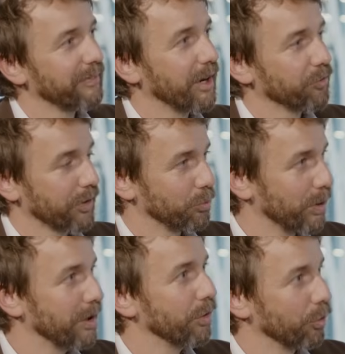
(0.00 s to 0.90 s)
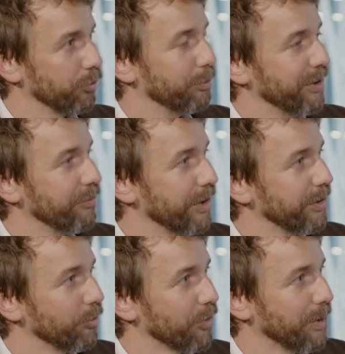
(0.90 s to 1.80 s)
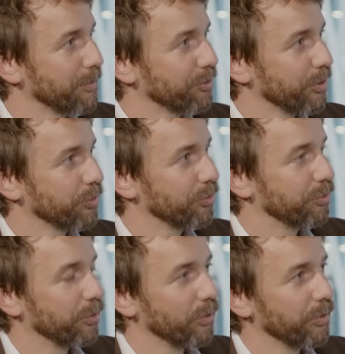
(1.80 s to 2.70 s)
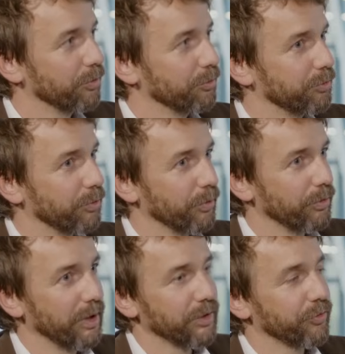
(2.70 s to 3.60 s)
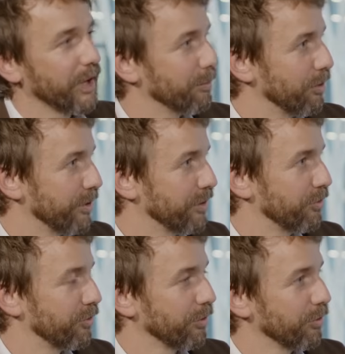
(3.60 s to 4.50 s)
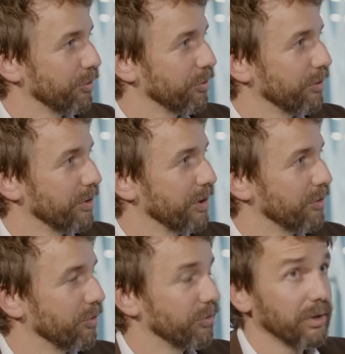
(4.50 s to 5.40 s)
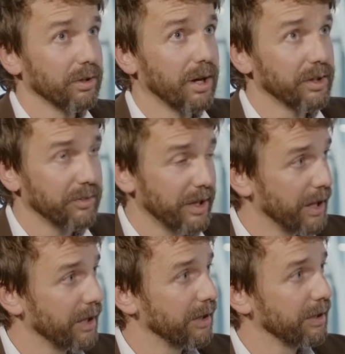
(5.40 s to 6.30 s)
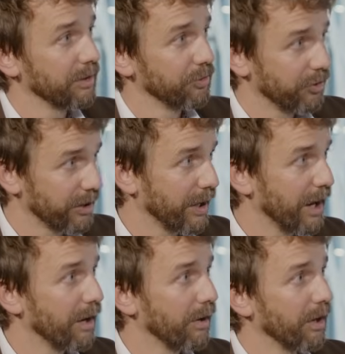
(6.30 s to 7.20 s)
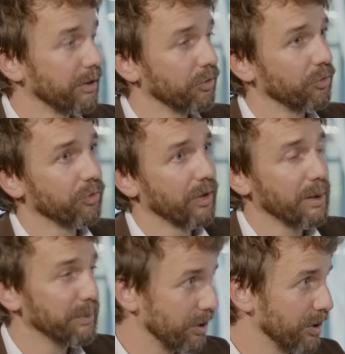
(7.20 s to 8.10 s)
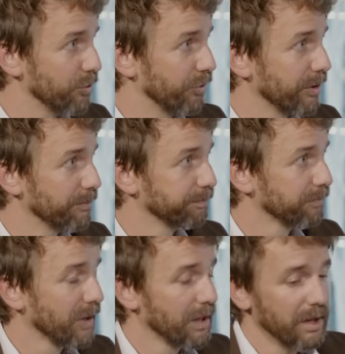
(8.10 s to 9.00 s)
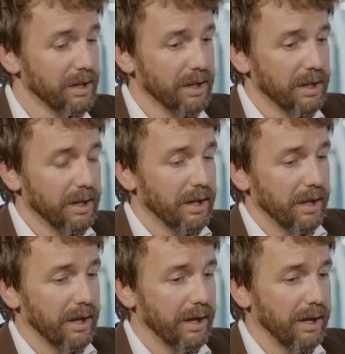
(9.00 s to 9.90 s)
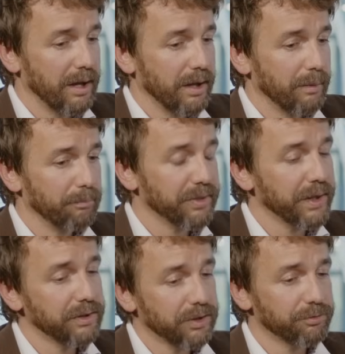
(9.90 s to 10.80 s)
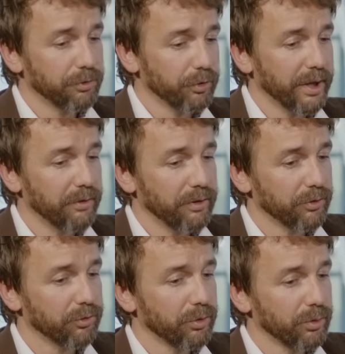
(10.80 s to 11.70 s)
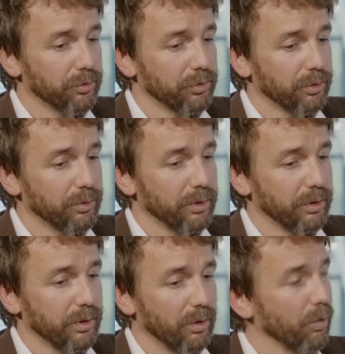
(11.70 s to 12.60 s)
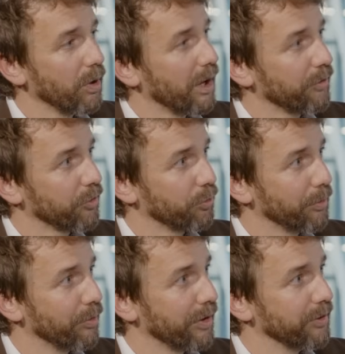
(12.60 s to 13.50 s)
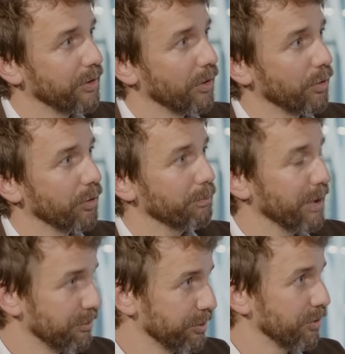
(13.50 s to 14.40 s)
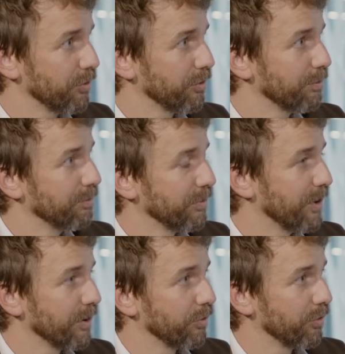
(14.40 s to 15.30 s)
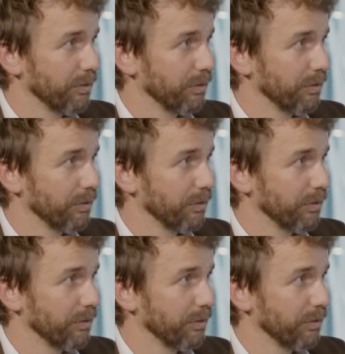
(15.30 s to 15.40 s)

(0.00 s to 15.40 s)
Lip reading: of airlines that will not be ready on September 1st for understandable reasons. It's ITA, Czech Airlines, and Middle Eastern. But then it differs on areas. So all areas will be ready on benefits. That's